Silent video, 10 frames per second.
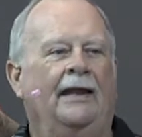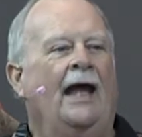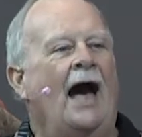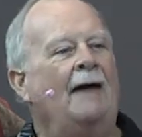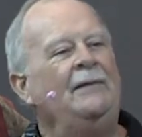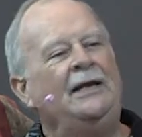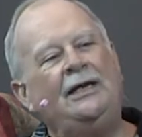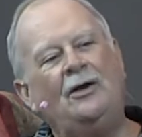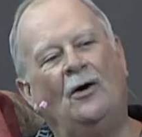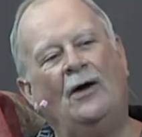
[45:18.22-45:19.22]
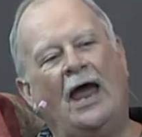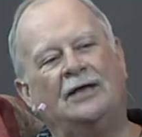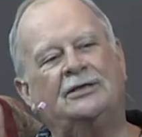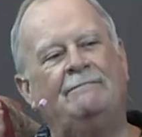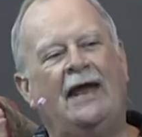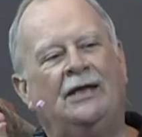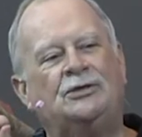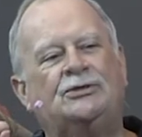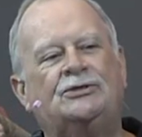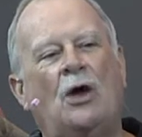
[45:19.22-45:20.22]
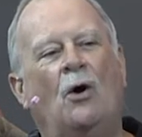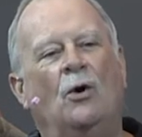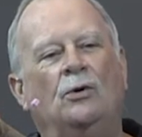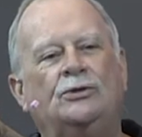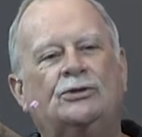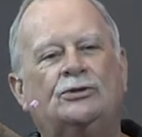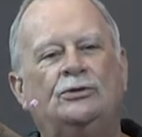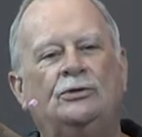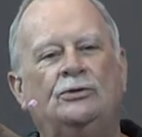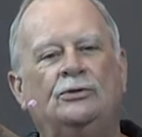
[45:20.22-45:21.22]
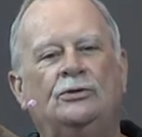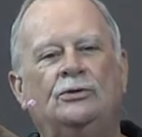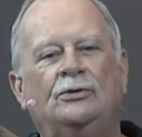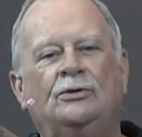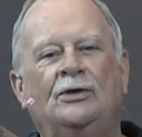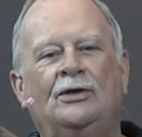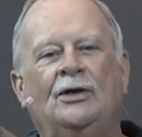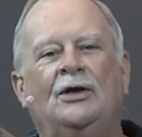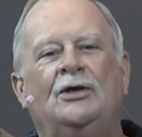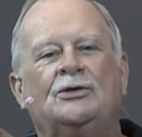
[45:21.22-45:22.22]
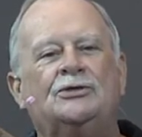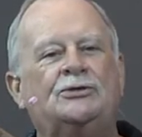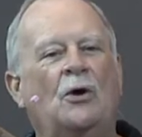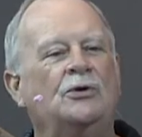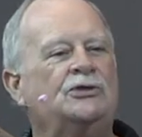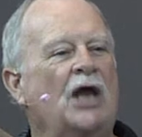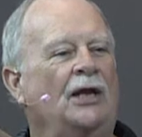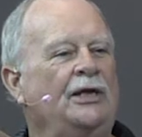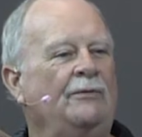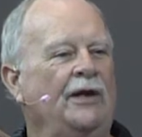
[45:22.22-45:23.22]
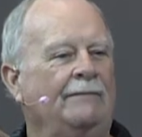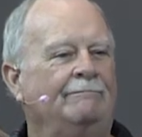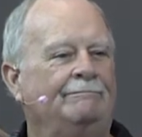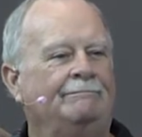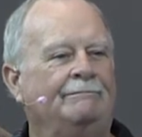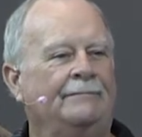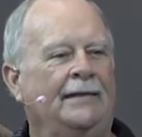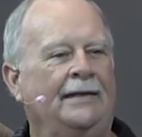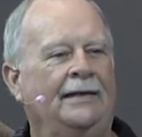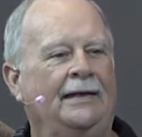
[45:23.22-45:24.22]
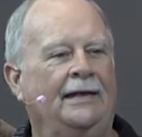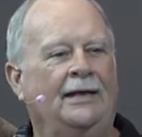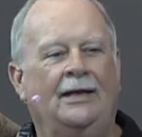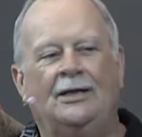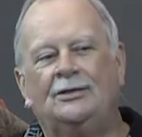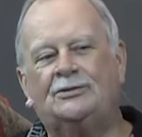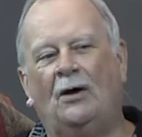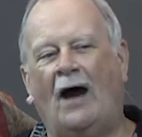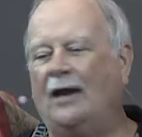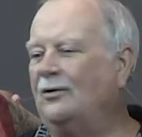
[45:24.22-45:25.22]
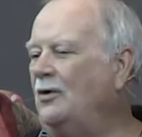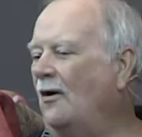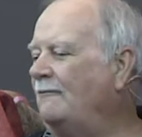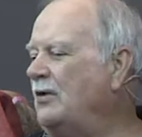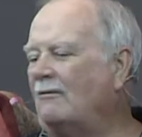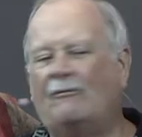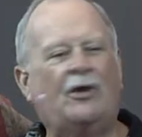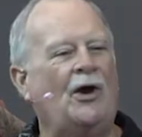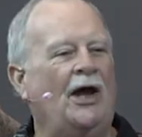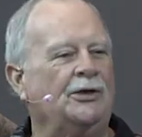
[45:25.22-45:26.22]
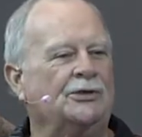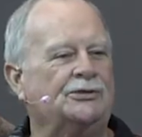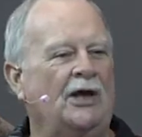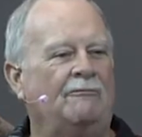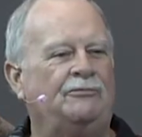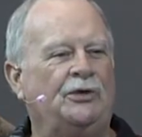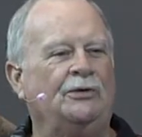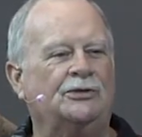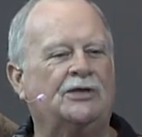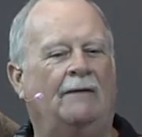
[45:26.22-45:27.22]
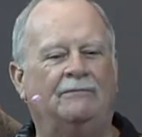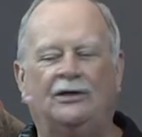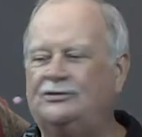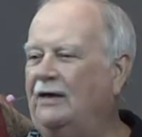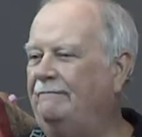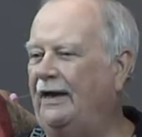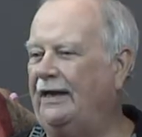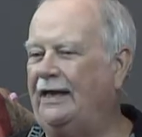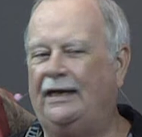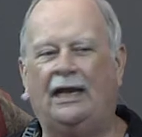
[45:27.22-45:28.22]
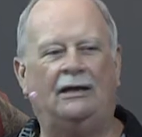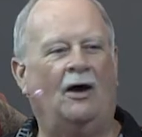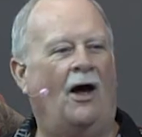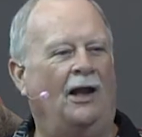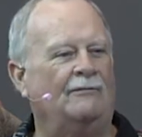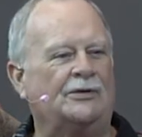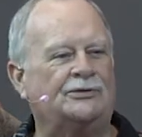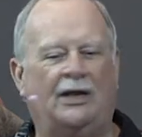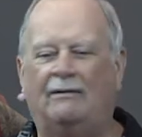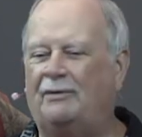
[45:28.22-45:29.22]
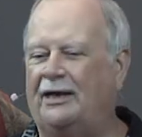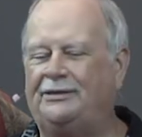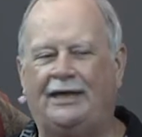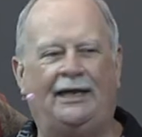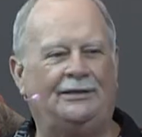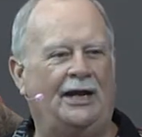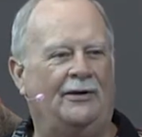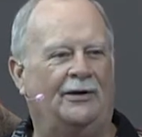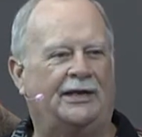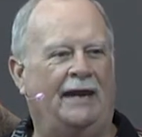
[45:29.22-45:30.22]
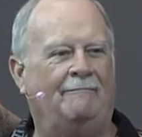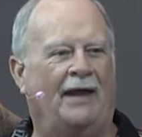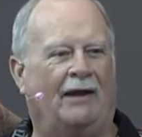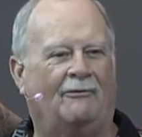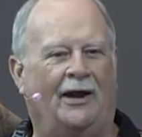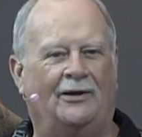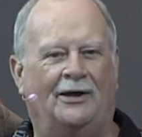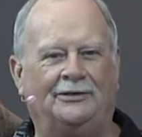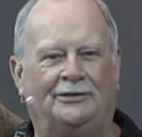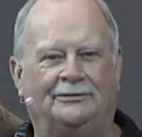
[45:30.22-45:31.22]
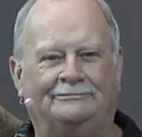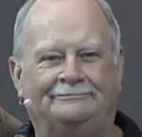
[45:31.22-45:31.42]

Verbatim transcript: how many know as a man sows, so shall he reap? So I don't know if you've ever caught yourself doing something to somebody and then all of a sudden, about a day later, it came back right on you.